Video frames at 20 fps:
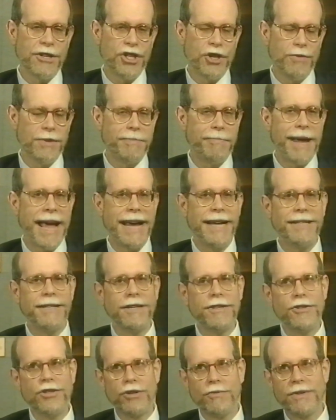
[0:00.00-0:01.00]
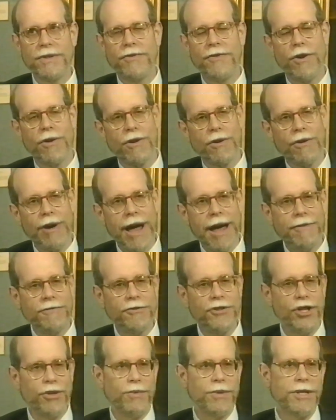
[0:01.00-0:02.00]
She was painted, she was
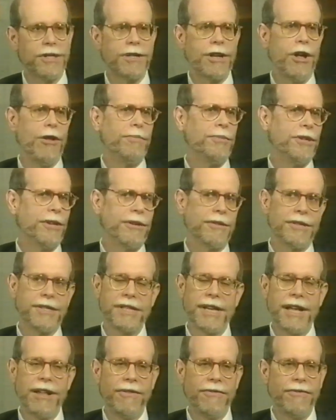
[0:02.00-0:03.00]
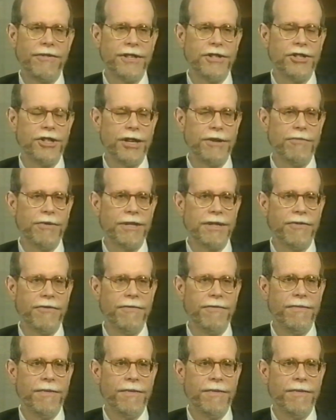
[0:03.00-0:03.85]
photographed, she was sculpted herself, and she was